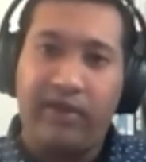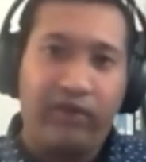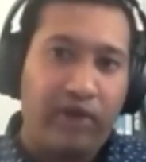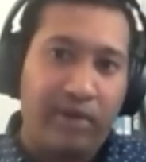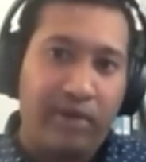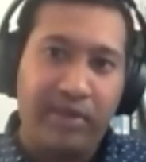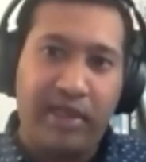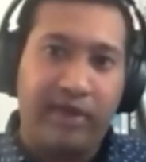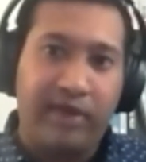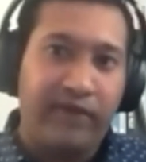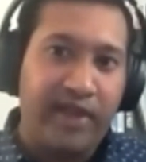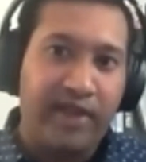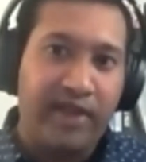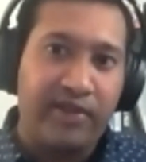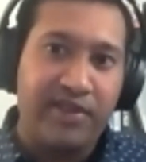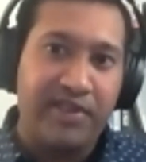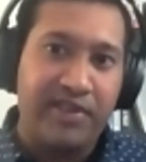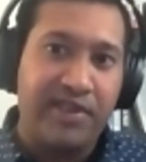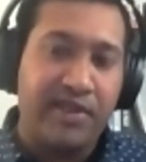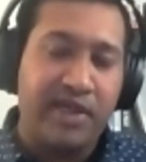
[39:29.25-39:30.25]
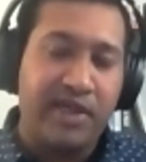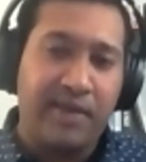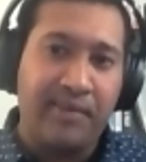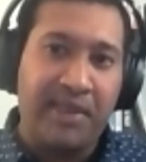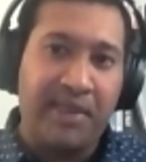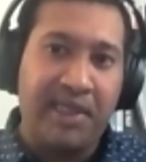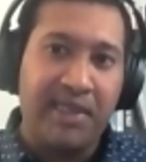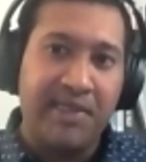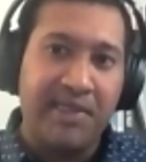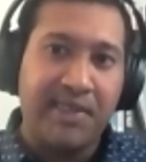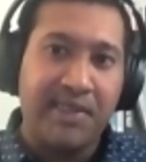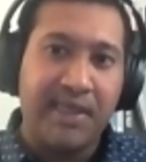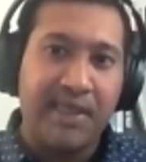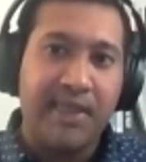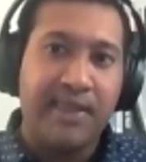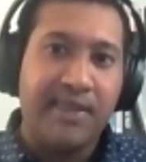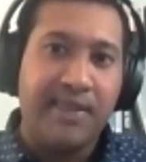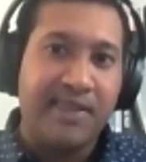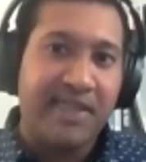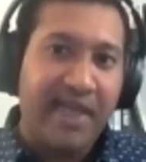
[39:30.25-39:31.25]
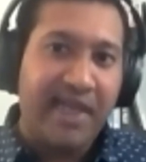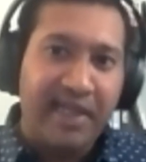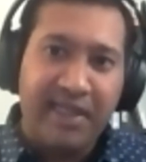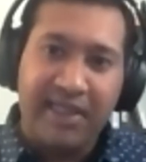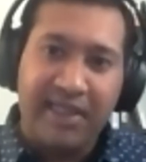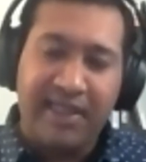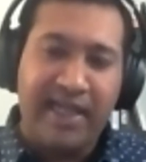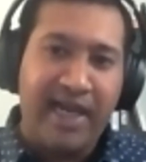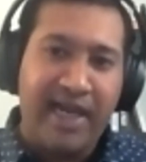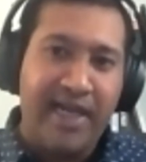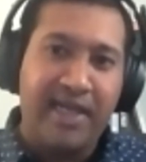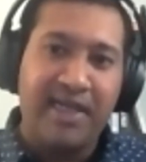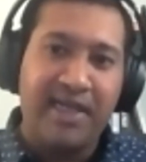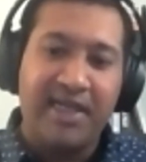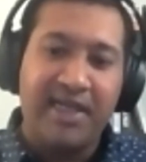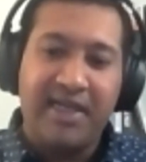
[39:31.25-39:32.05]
from a lot of energy companies selling that.